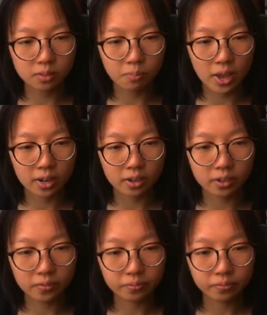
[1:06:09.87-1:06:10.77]
manner.
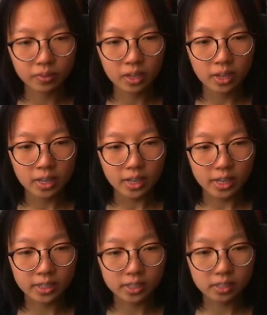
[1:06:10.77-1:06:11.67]

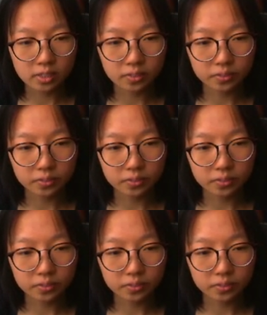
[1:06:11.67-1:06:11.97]
It's